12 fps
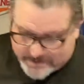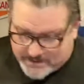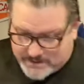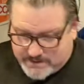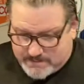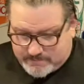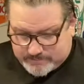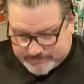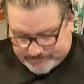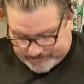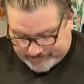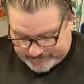
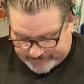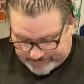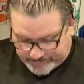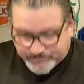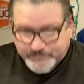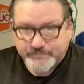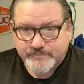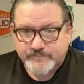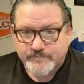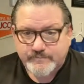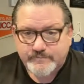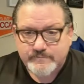
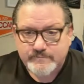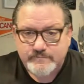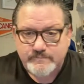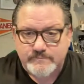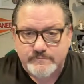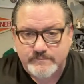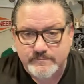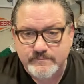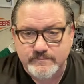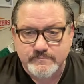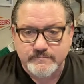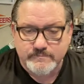
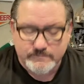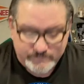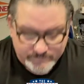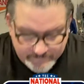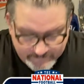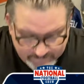(silence)